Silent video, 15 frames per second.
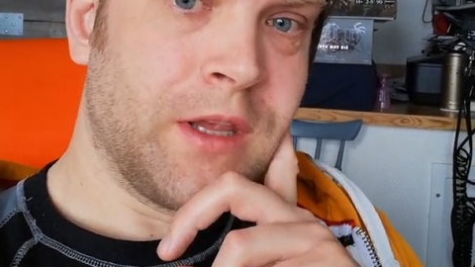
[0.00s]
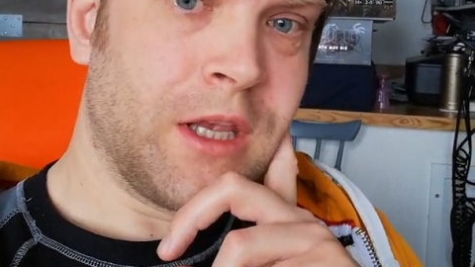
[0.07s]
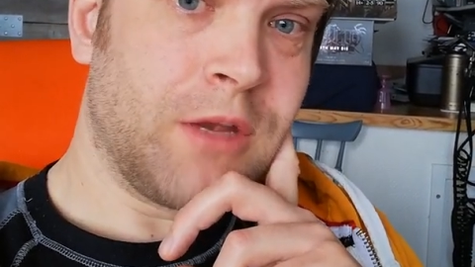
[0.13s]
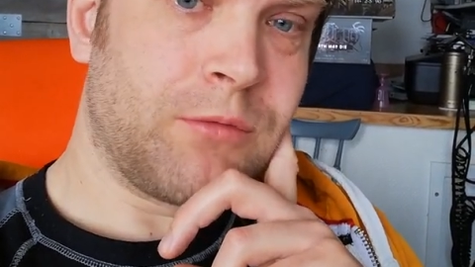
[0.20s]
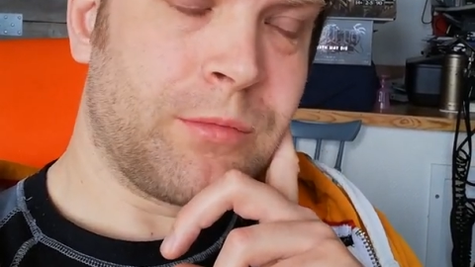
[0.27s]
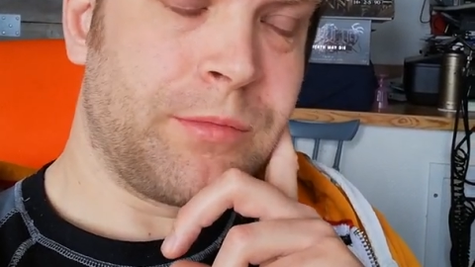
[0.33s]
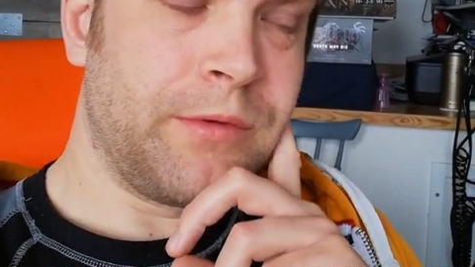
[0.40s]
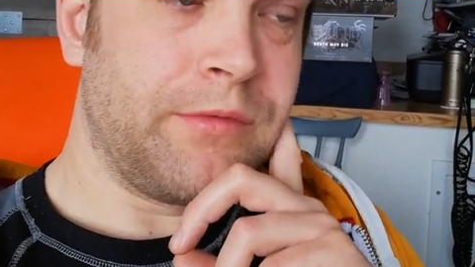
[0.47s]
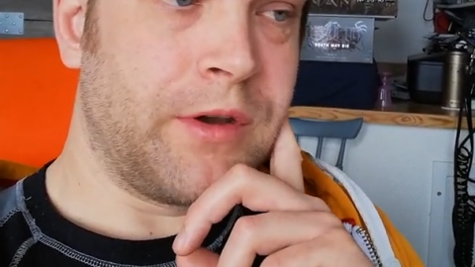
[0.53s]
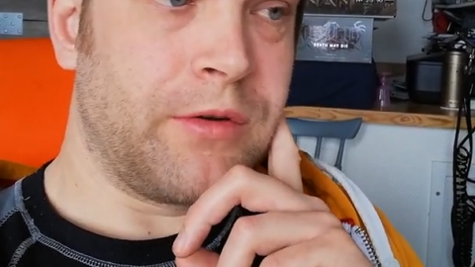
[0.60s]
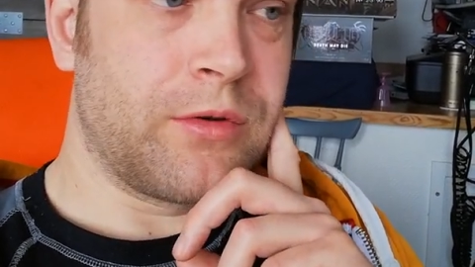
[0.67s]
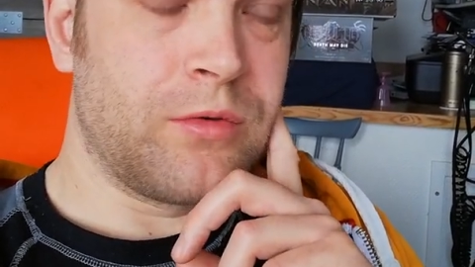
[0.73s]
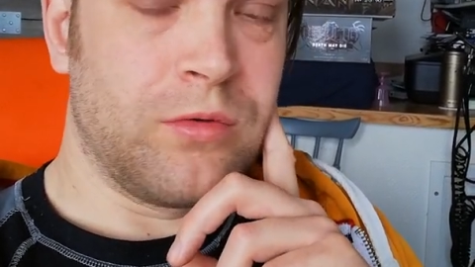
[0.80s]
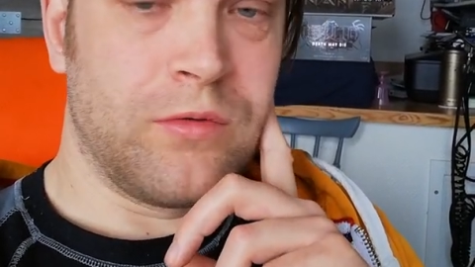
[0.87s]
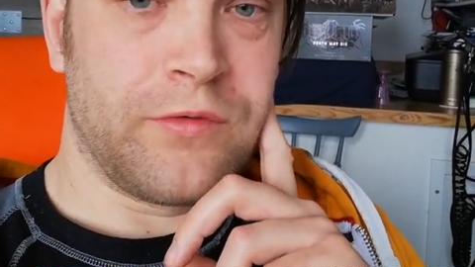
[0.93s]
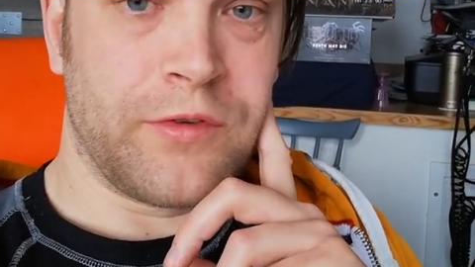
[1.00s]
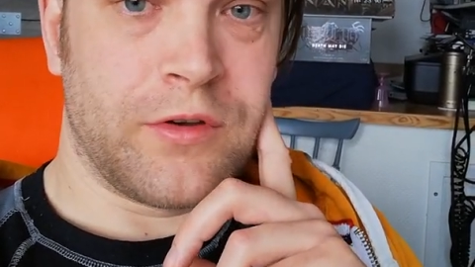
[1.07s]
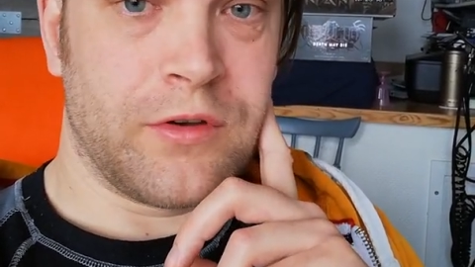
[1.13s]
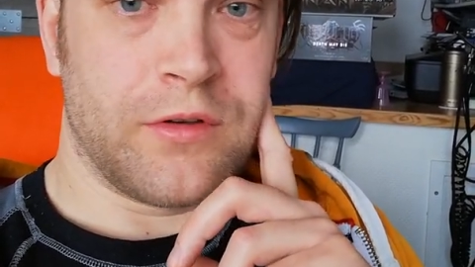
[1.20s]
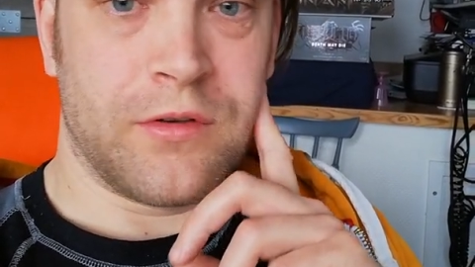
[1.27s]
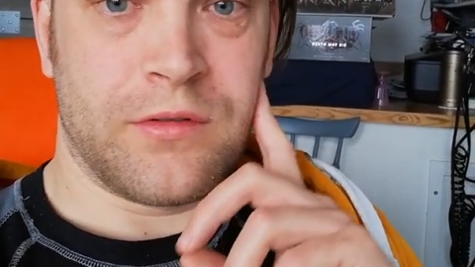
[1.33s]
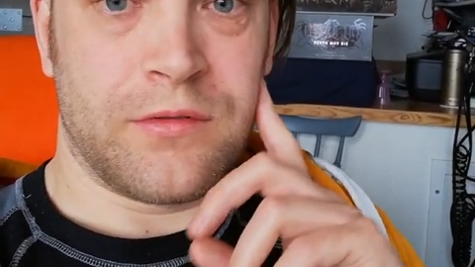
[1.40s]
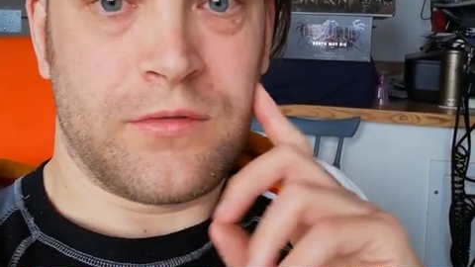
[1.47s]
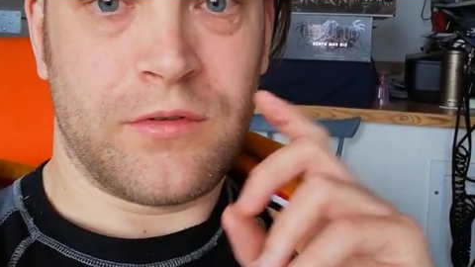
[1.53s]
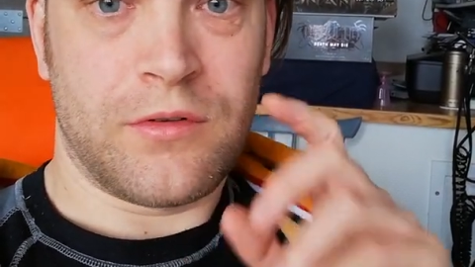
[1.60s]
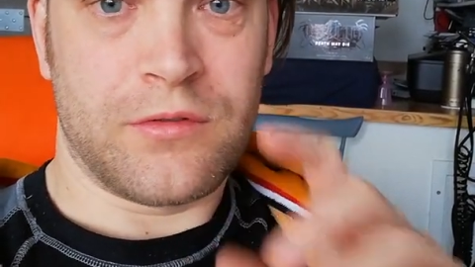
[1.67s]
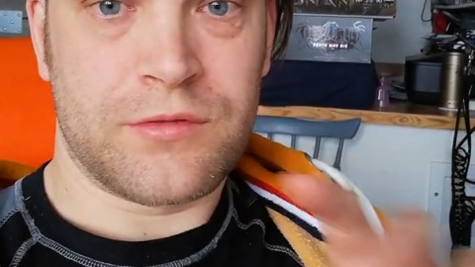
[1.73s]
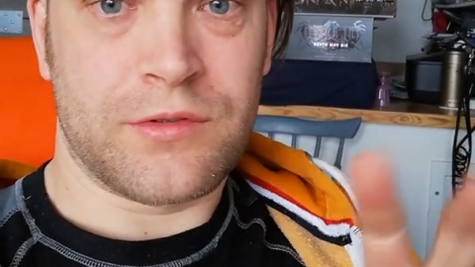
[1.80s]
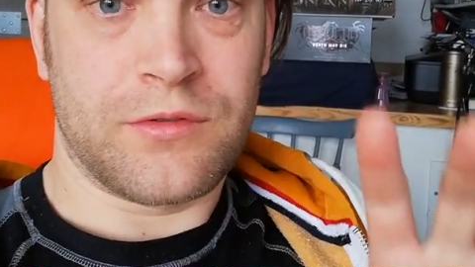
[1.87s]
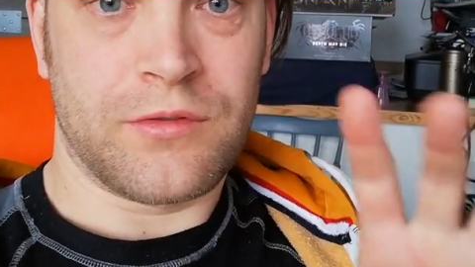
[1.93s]
It would be very cool for
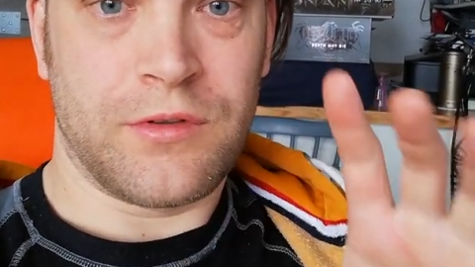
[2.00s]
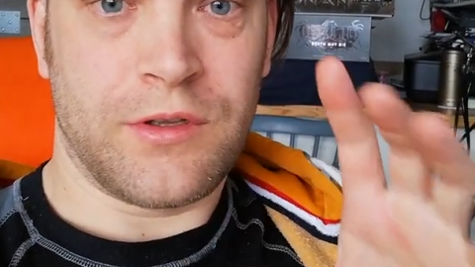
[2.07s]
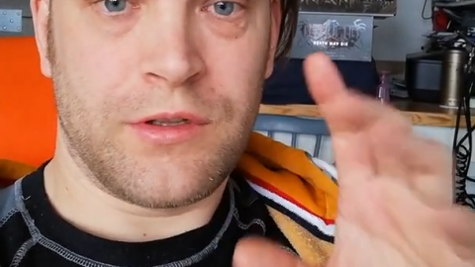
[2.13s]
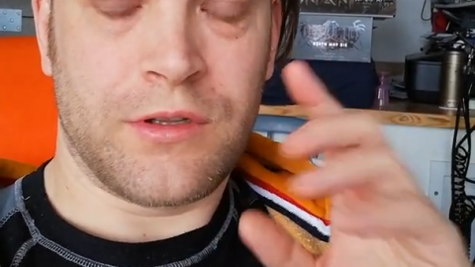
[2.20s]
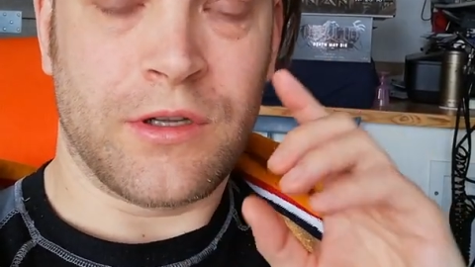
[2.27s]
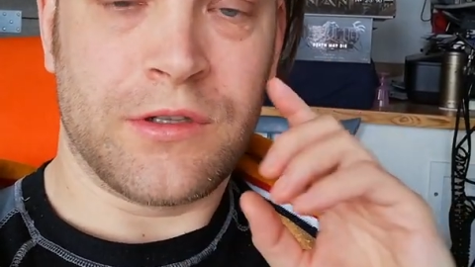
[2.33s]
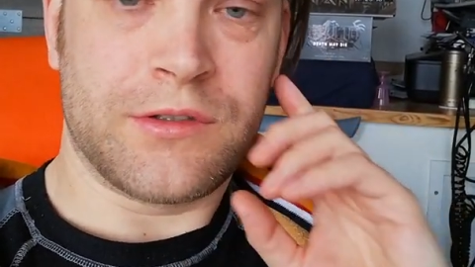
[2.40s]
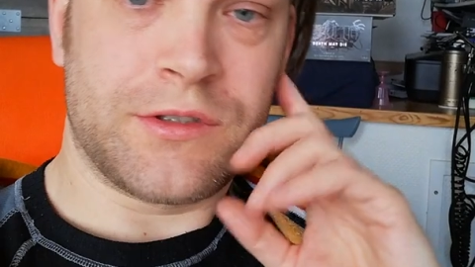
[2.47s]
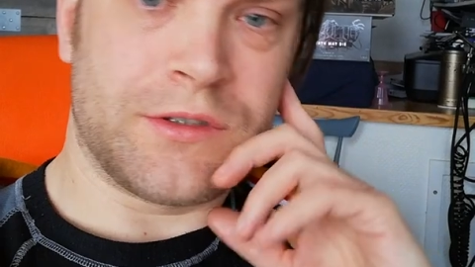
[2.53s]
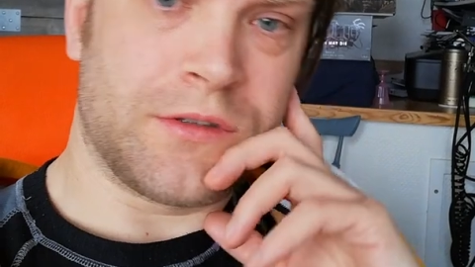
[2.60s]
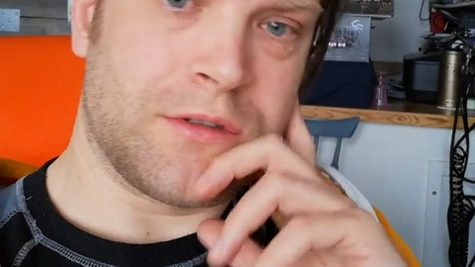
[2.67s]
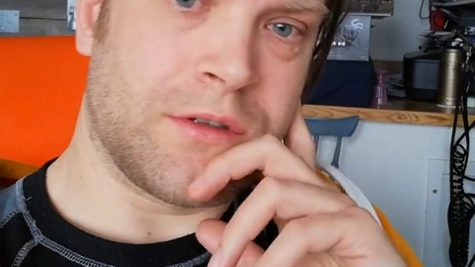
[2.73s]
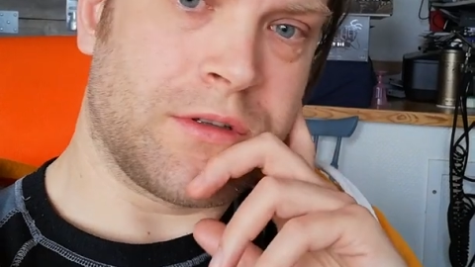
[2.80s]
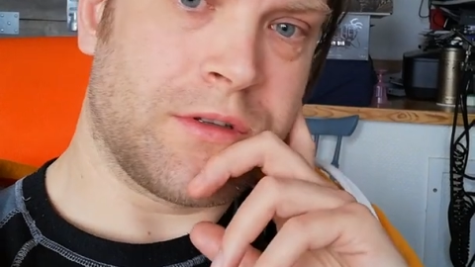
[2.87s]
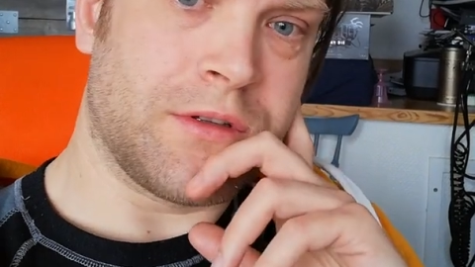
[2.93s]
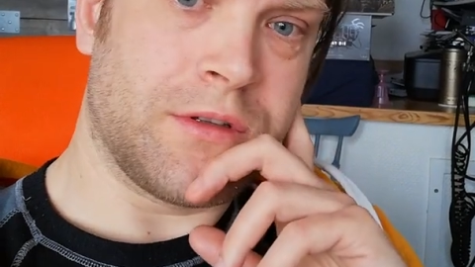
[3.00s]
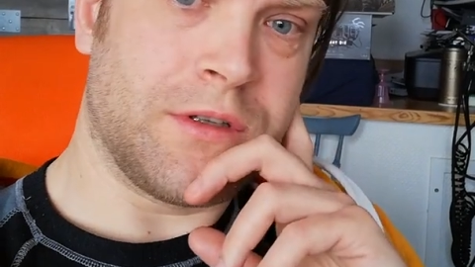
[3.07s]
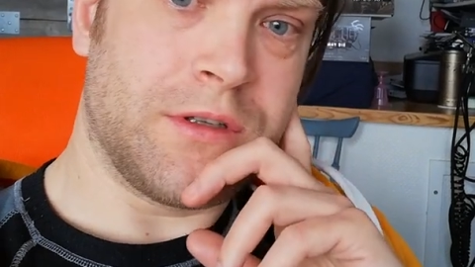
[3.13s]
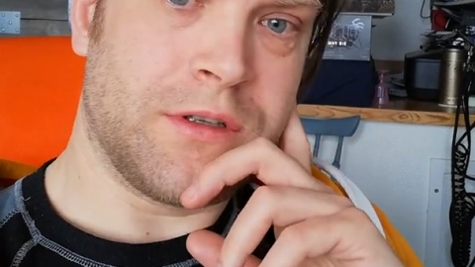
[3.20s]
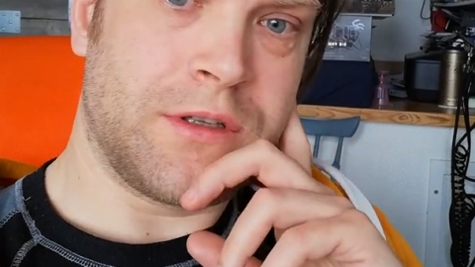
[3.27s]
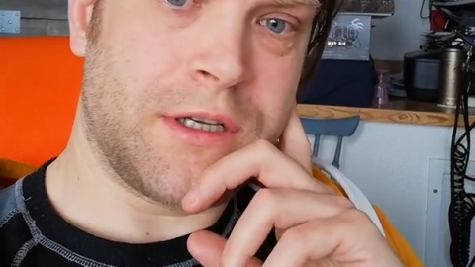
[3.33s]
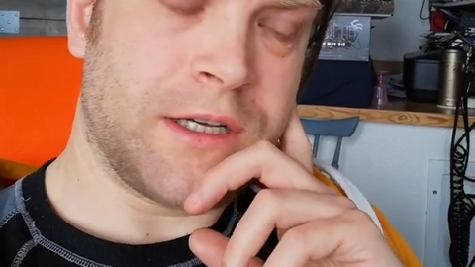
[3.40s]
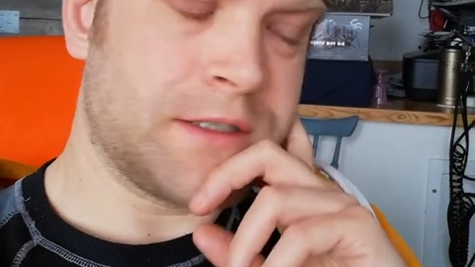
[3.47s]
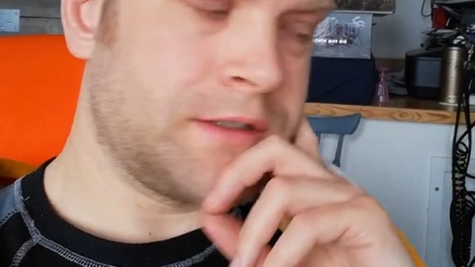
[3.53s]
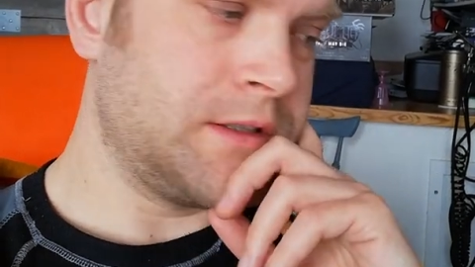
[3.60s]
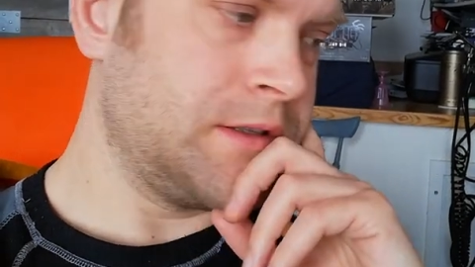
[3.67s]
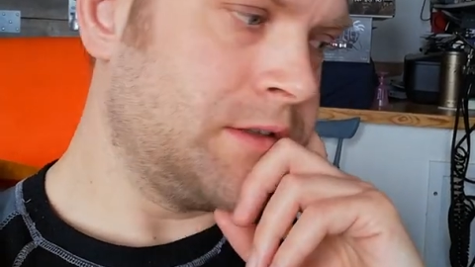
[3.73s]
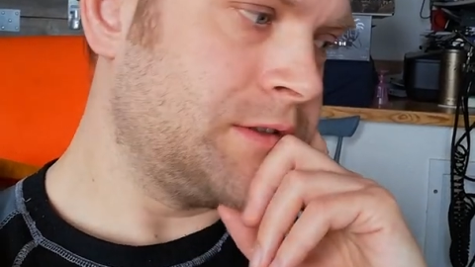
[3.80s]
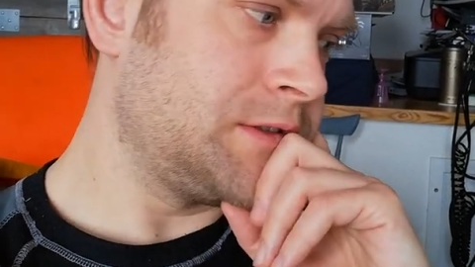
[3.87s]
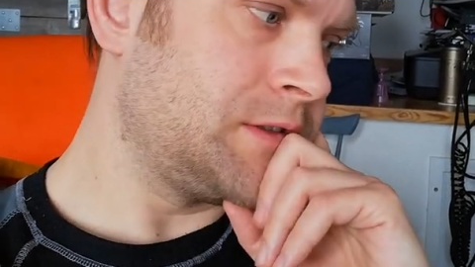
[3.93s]
also the dungeon and the
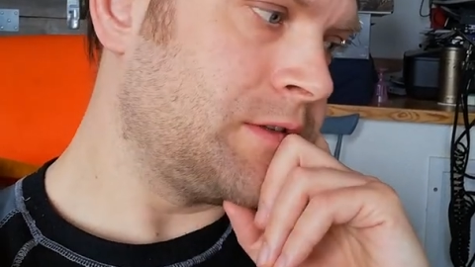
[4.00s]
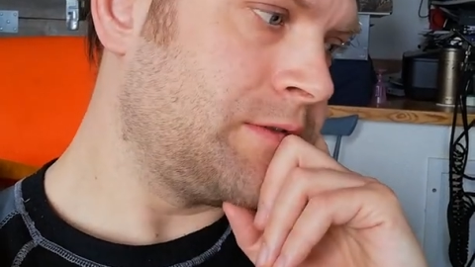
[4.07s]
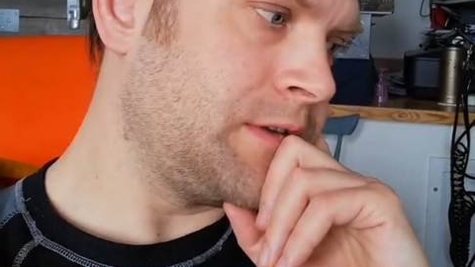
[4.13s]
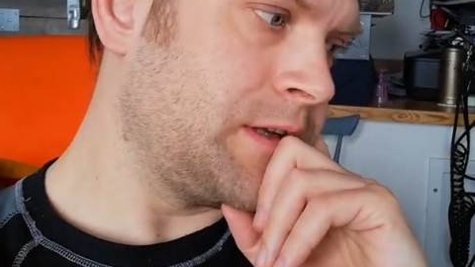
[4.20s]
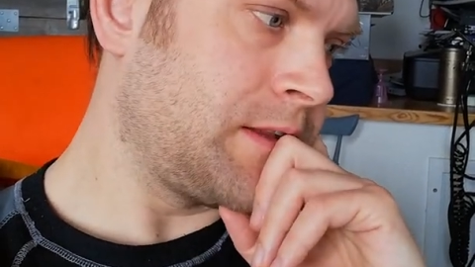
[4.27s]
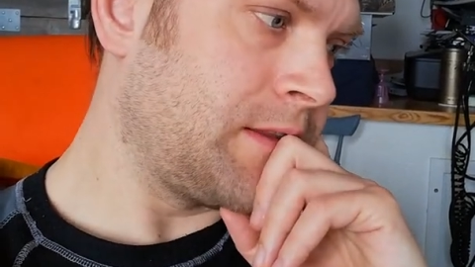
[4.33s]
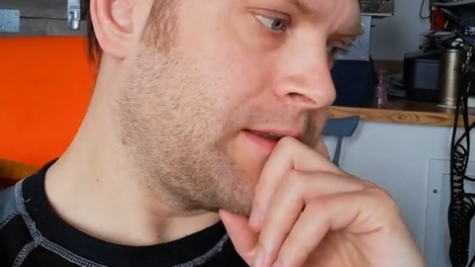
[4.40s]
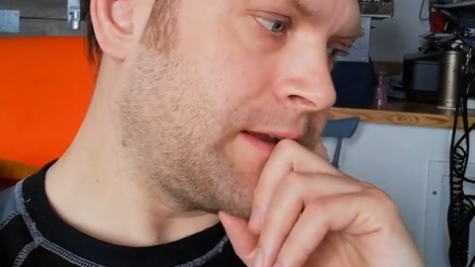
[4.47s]
castle and stuff like